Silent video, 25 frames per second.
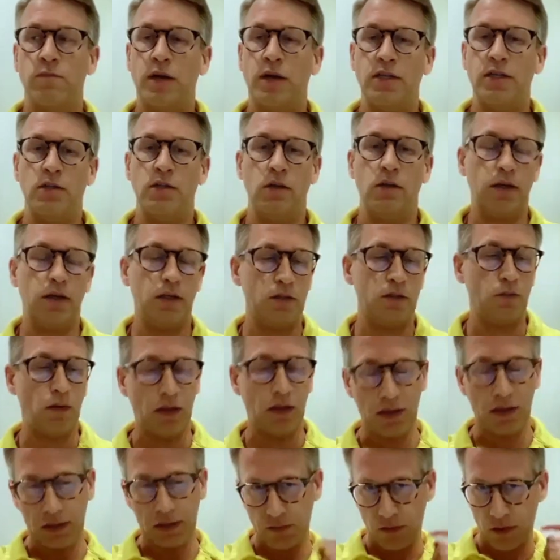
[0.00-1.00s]
mentioning as well
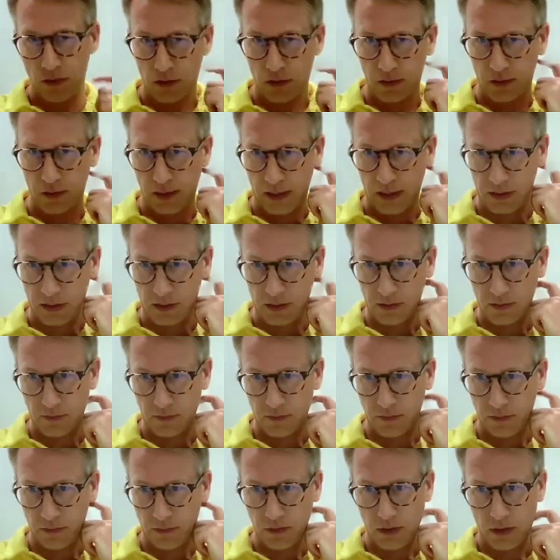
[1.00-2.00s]
that we are in
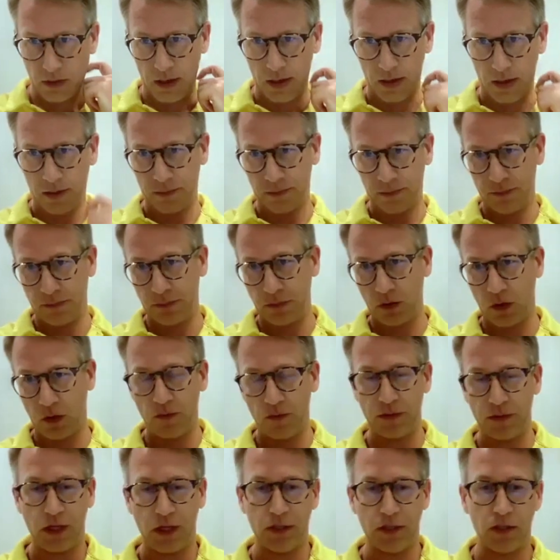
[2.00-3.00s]
active
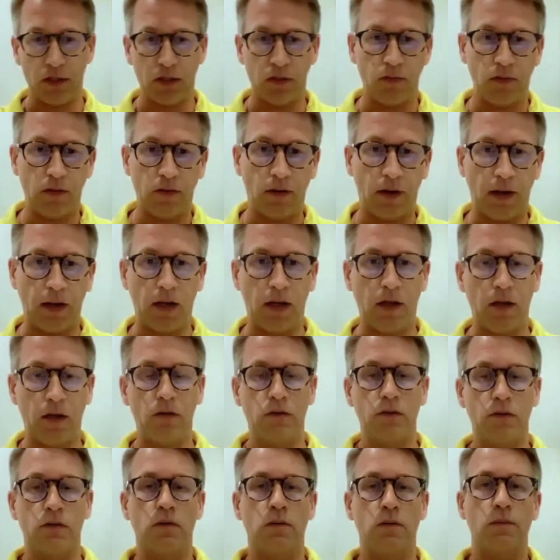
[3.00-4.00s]
conversations with
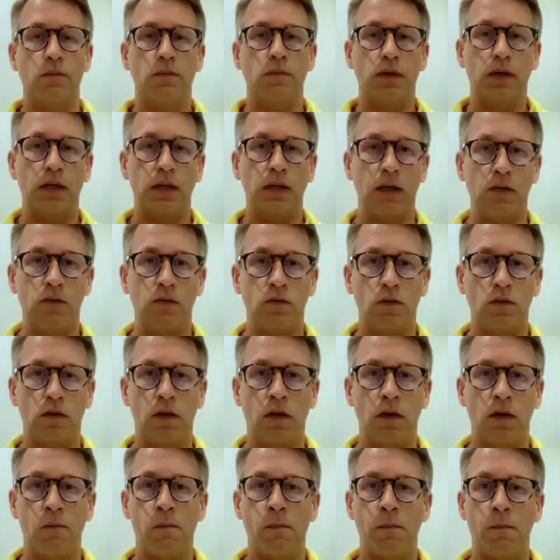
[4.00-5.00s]
regulators in
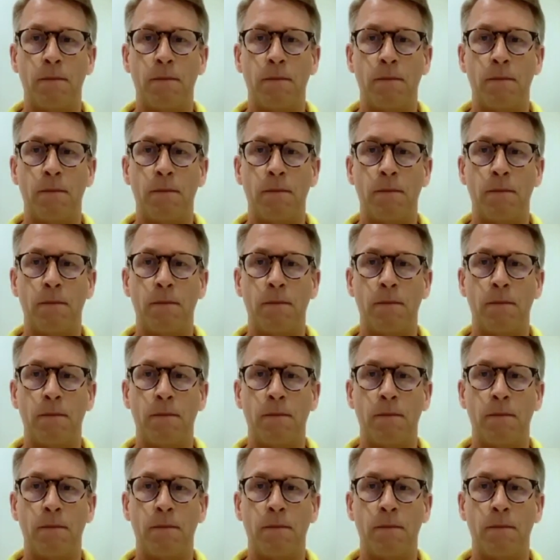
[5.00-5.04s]
Australia.